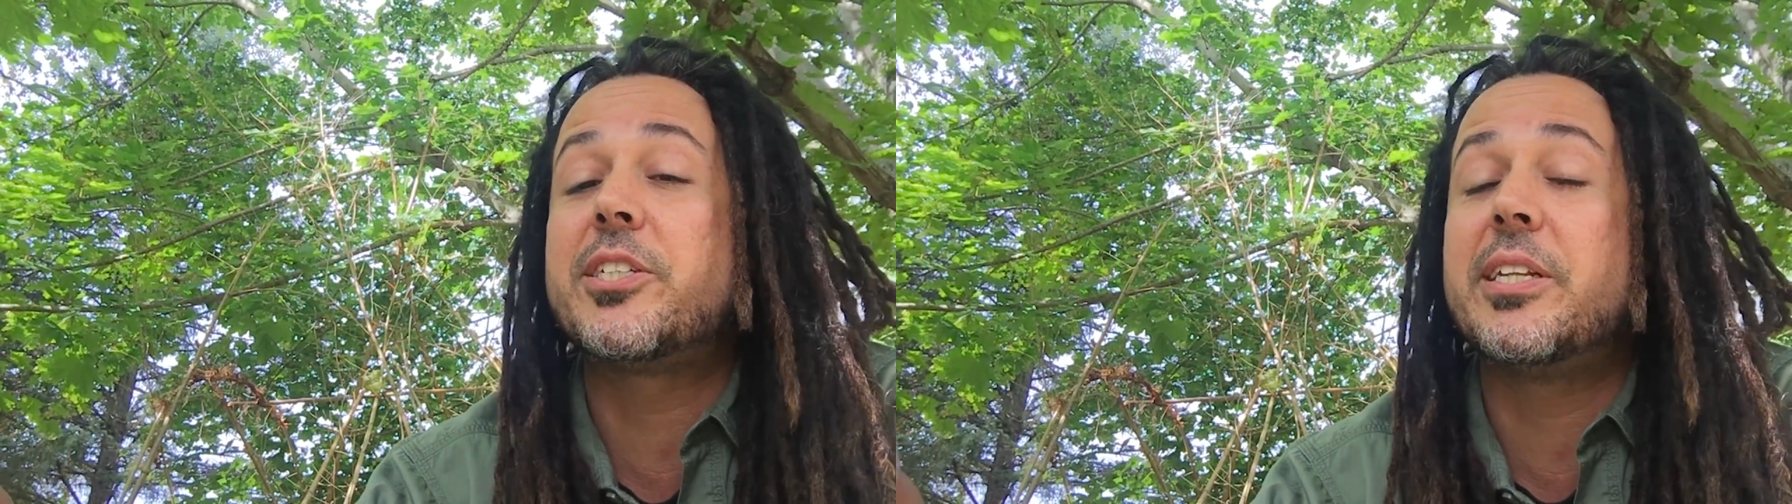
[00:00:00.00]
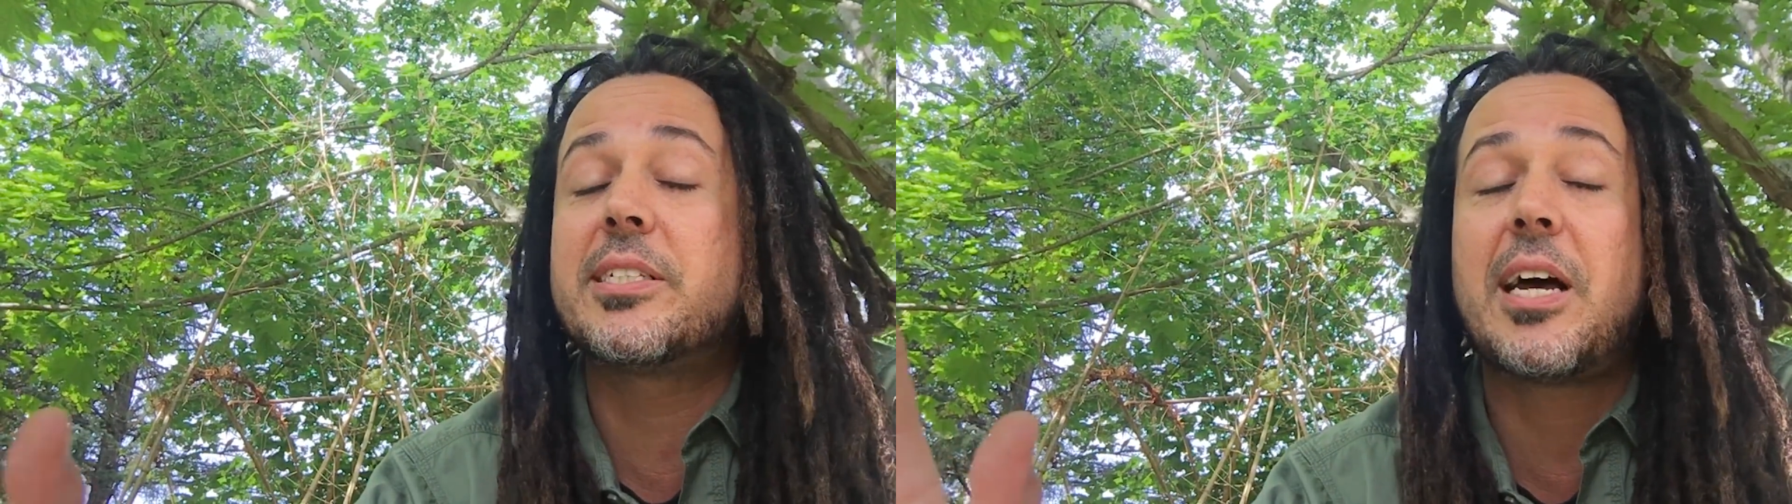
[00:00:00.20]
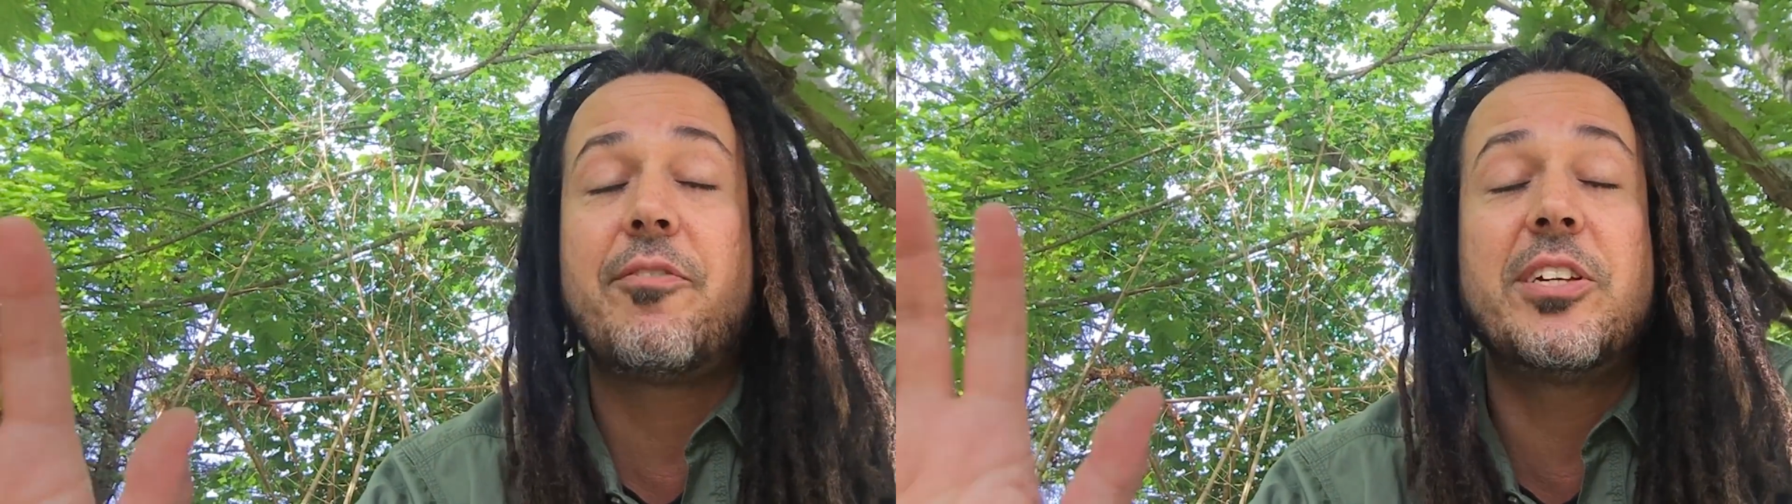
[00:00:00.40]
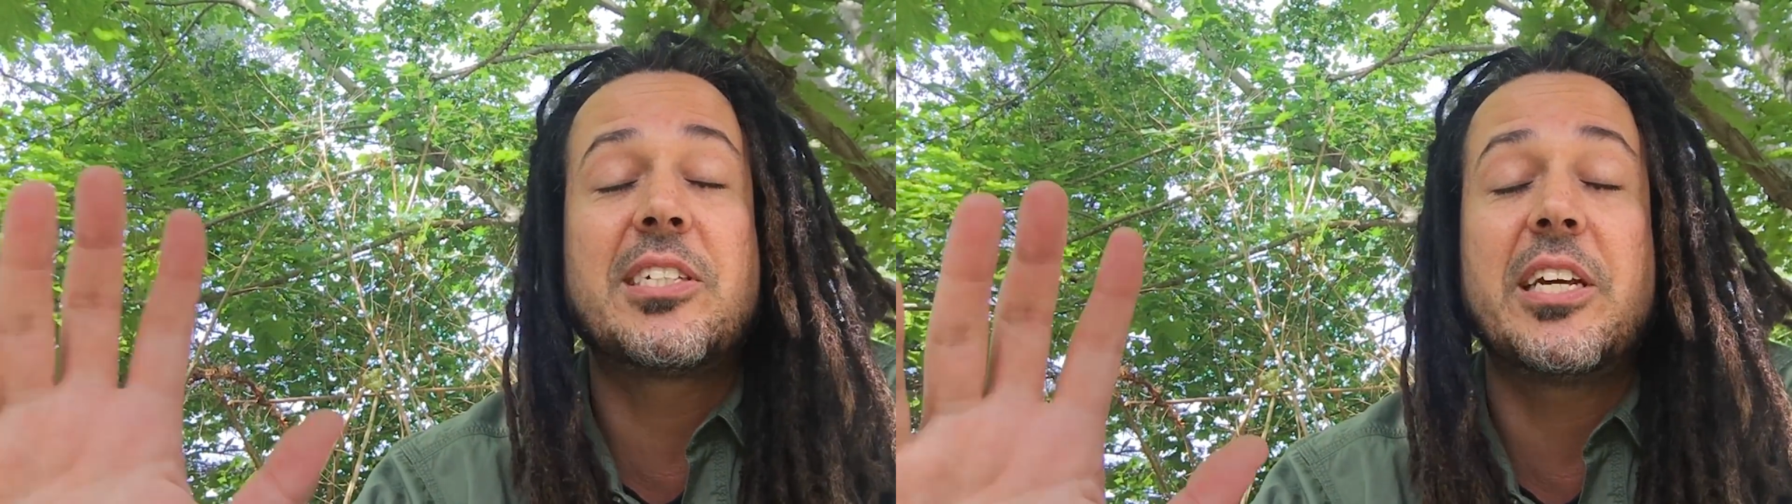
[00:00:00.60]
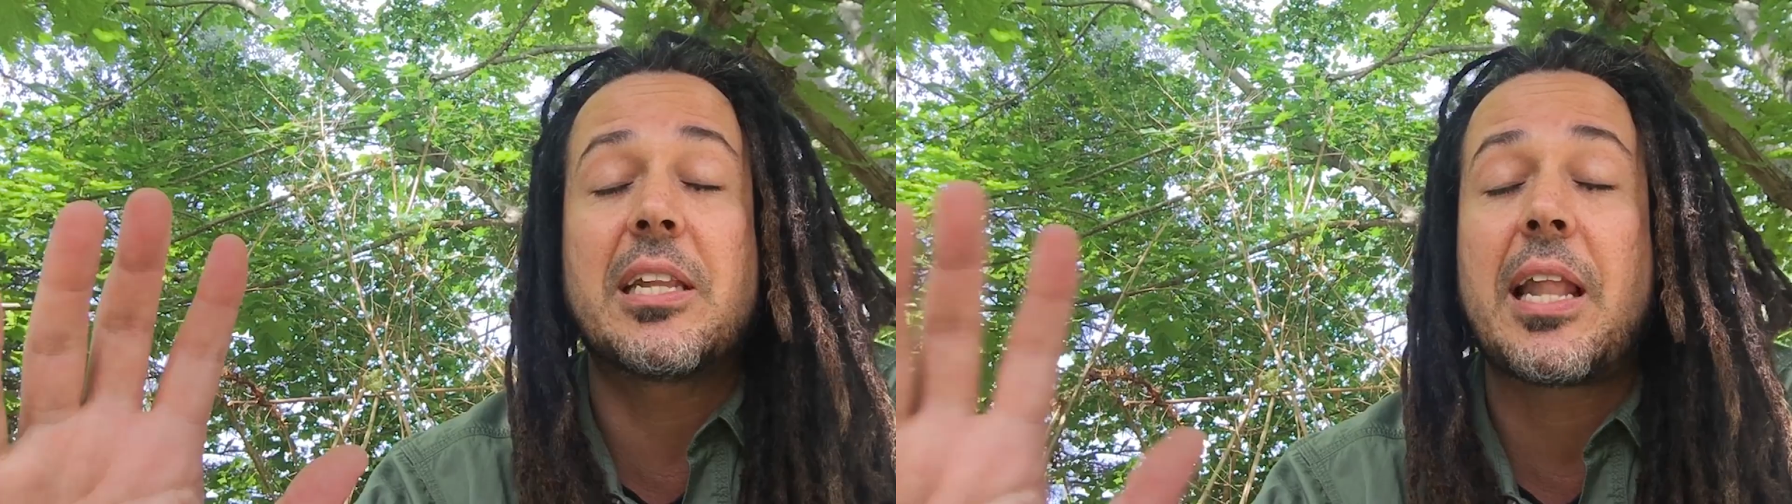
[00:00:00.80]
There's
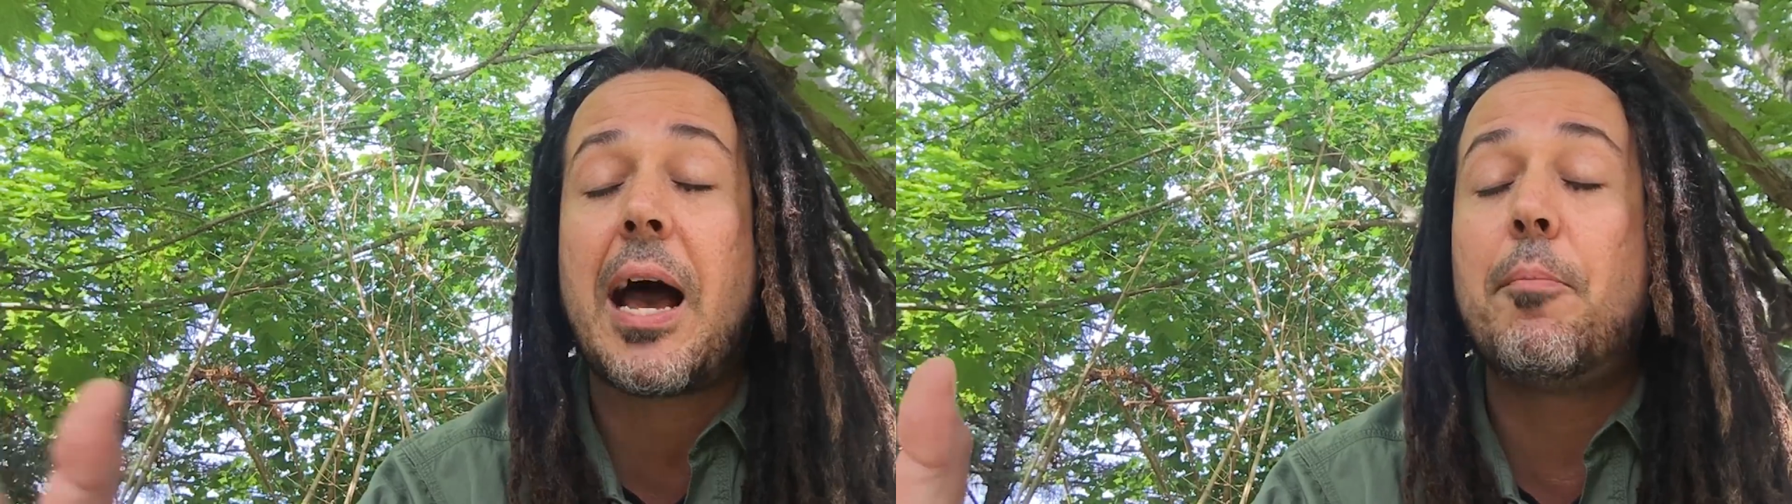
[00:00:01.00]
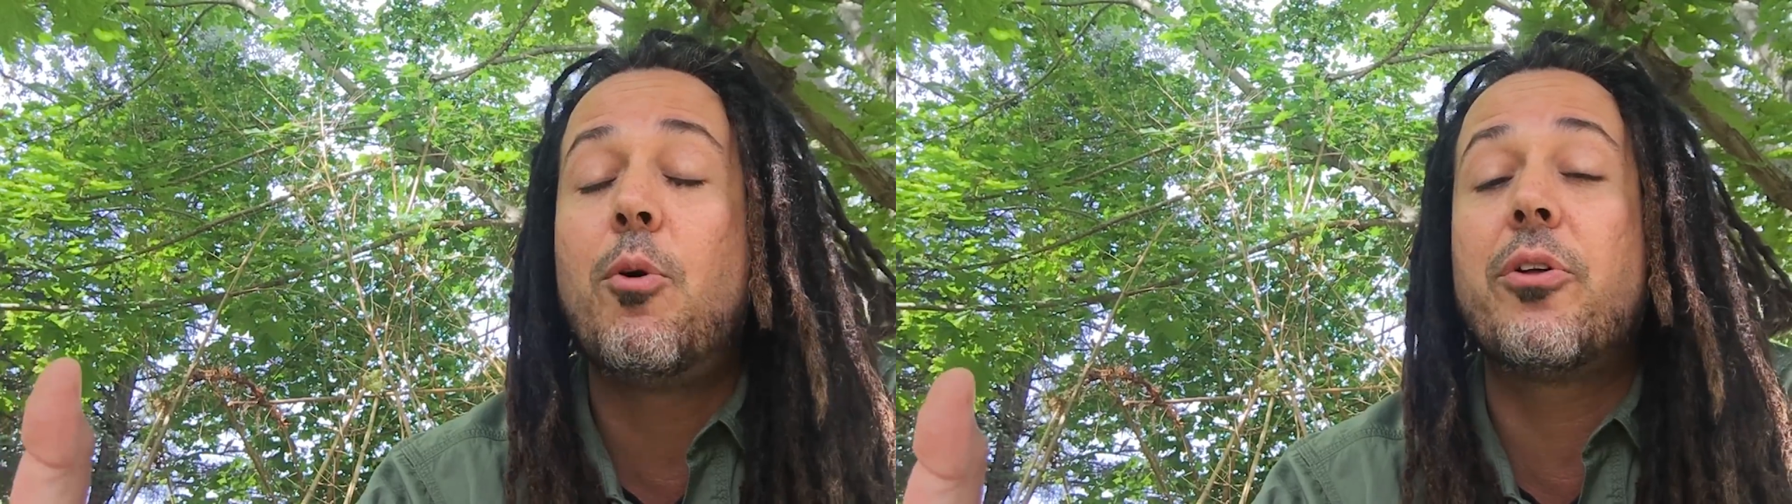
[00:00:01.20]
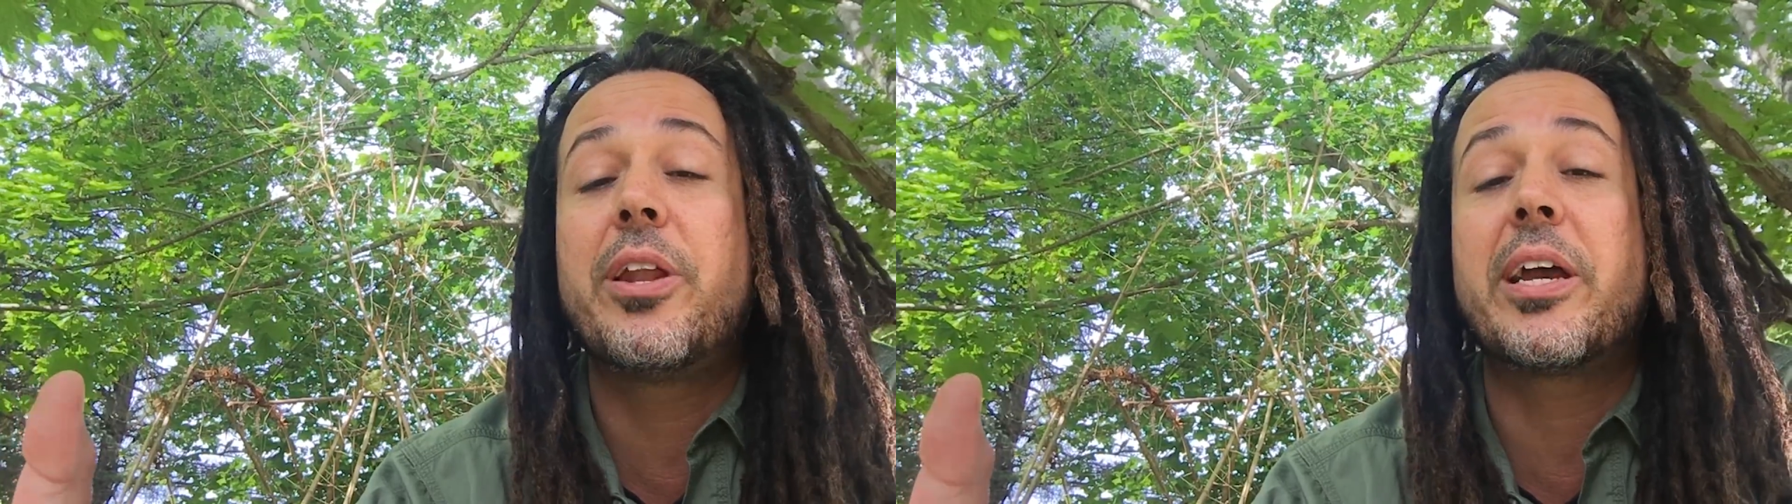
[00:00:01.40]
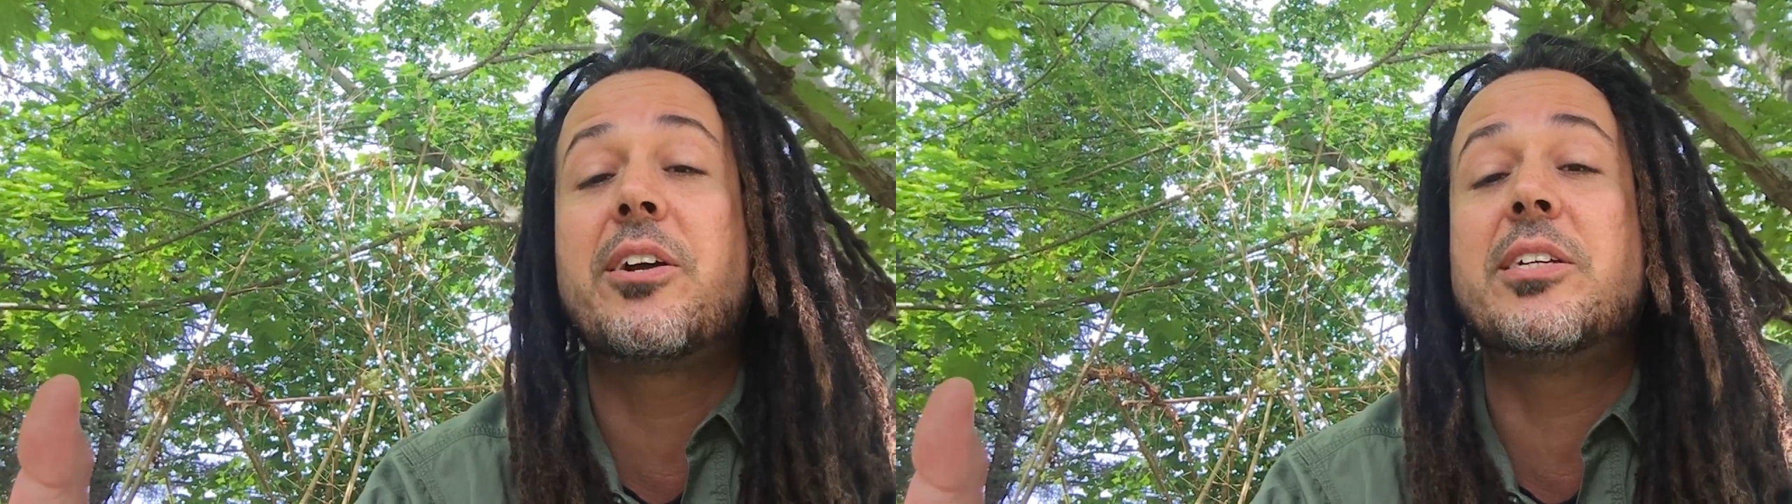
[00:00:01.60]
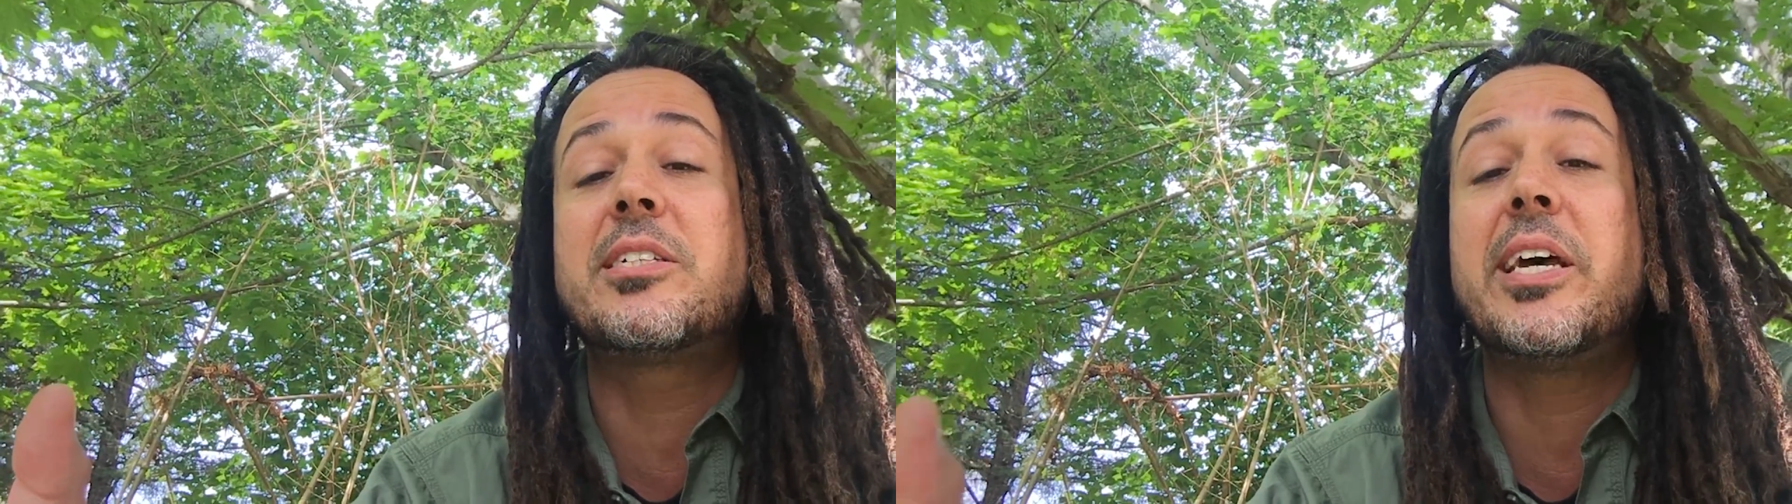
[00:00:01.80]
obviously a lot more that I could
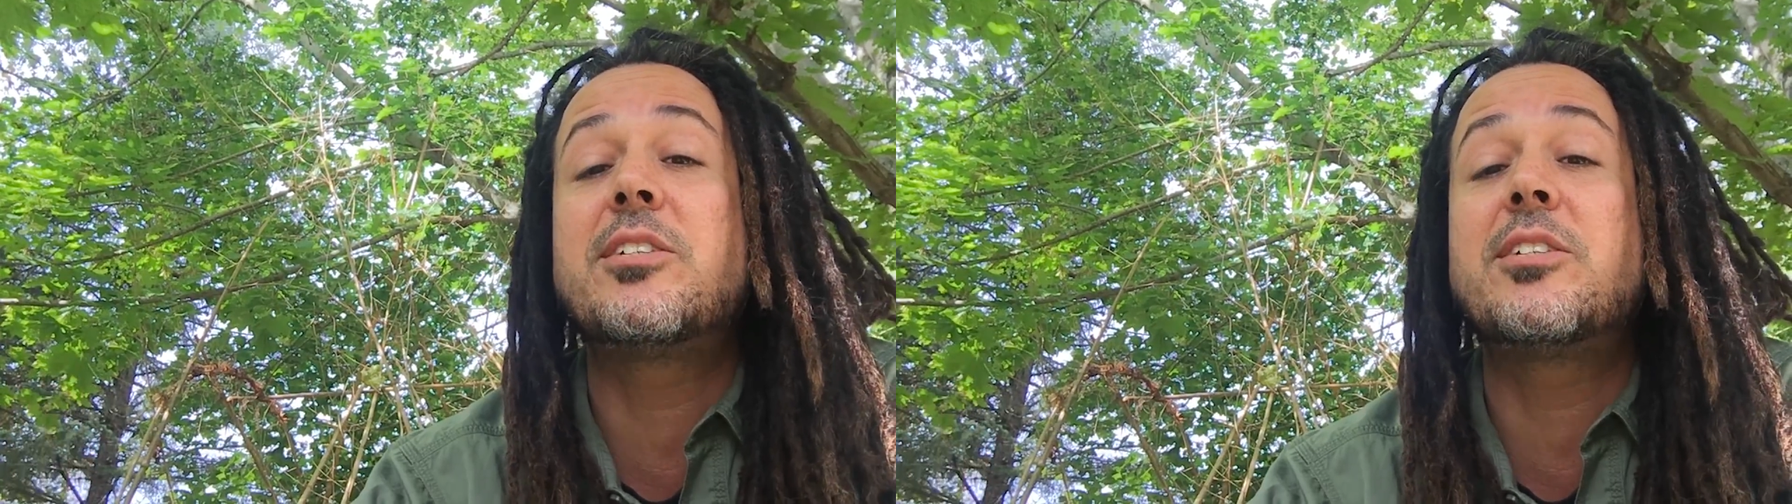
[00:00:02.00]
have said,